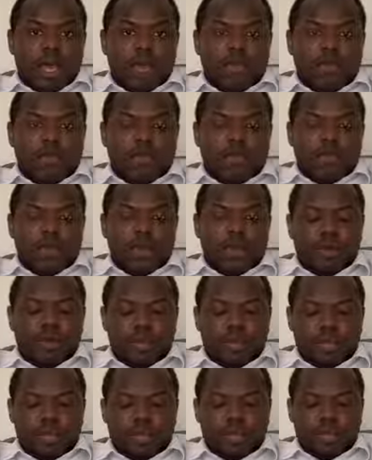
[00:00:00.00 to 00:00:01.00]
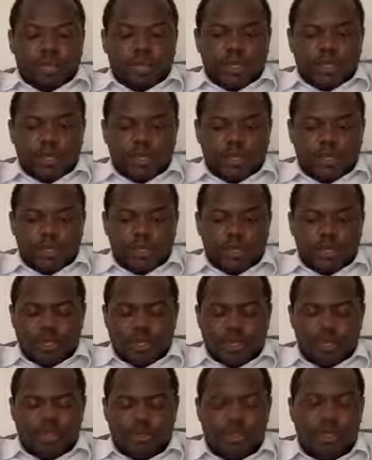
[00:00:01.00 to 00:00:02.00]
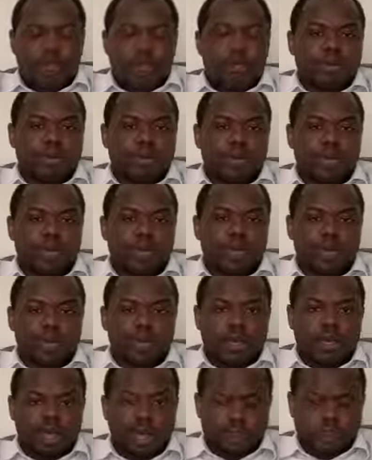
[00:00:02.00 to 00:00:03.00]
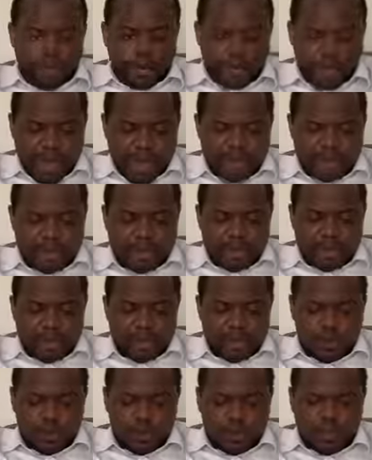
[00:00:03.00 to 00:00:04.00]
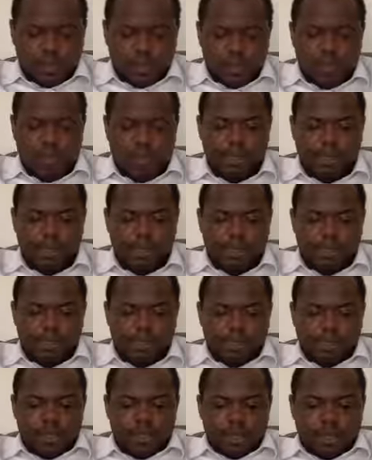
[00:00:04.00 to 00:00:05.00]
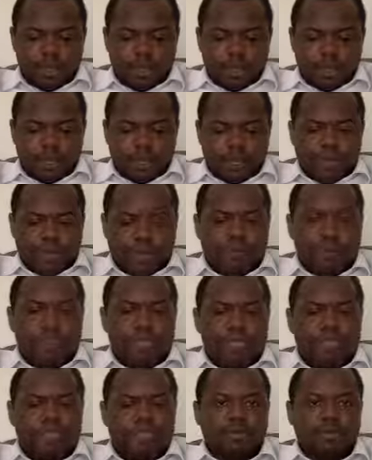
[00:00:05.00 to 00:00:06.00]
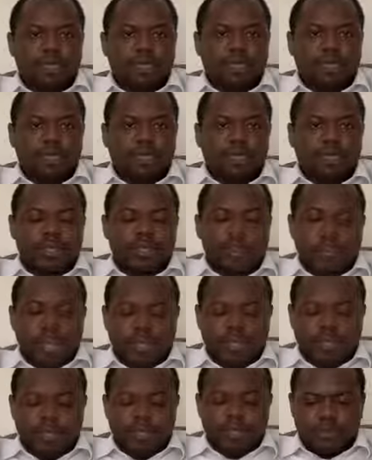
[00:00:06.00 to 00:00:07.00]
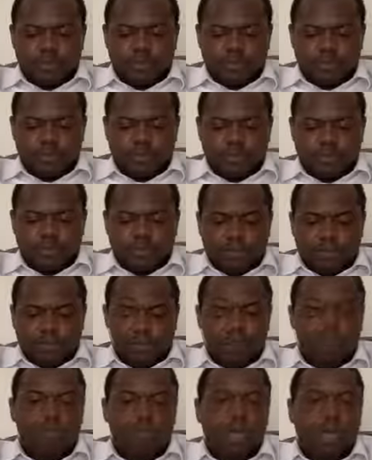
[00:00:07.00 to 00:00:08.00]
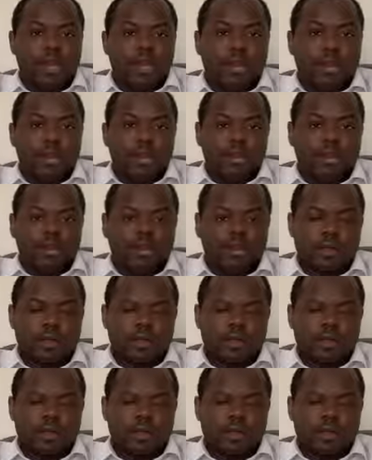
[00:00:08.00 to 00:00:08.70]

I'm very, very embarrassed today. Embarrassed because the lives of one